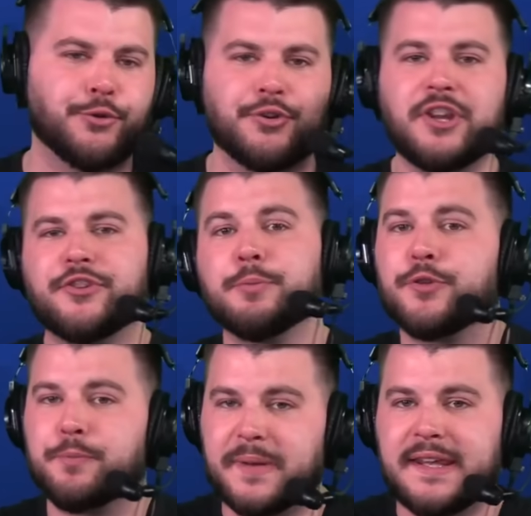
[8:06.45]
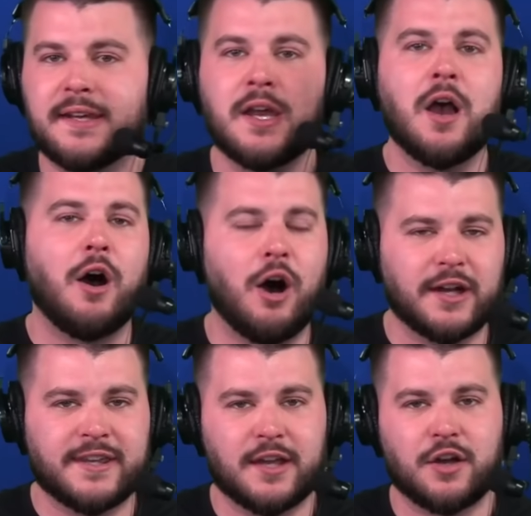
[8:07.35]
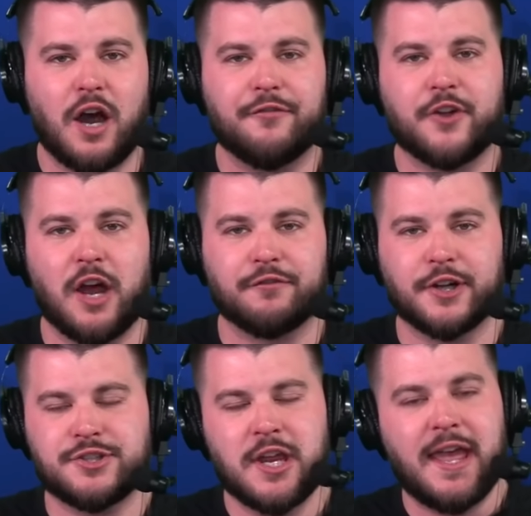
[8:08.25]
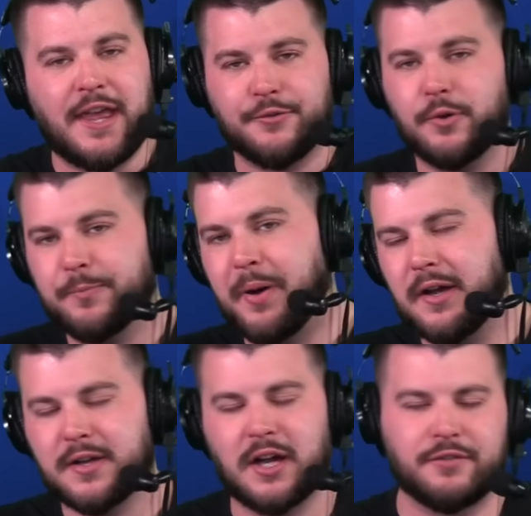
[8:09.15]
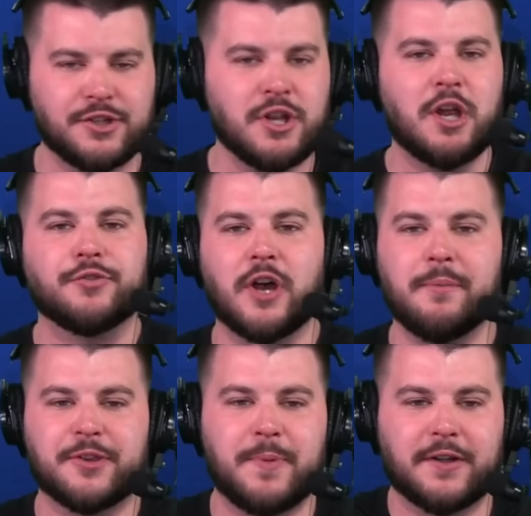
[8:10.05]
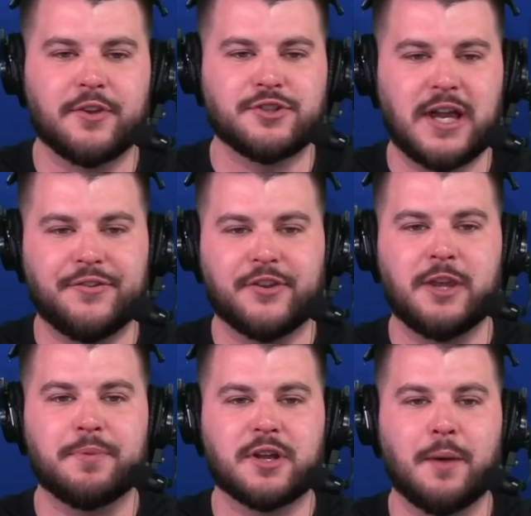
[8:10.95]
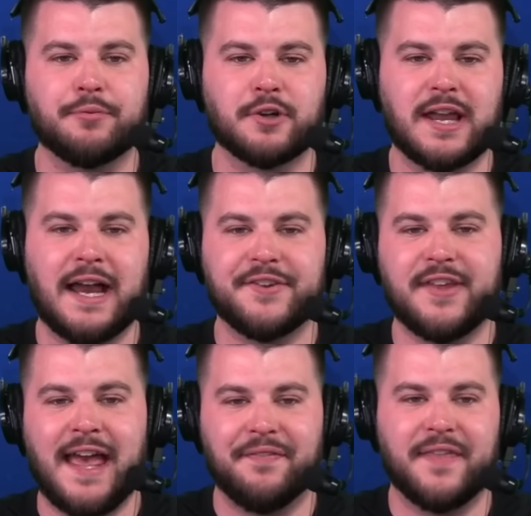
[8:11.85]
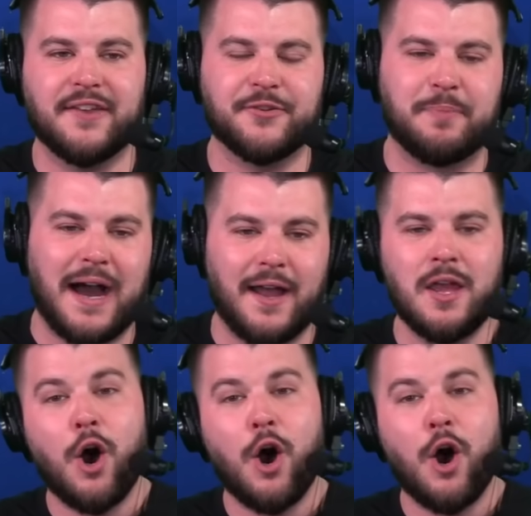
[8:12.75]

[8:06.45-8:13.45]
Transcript: You need some speed on kickoff coverage as well as punt coverage, so I'm expecting the Giants to keep a couple of guys at that spot.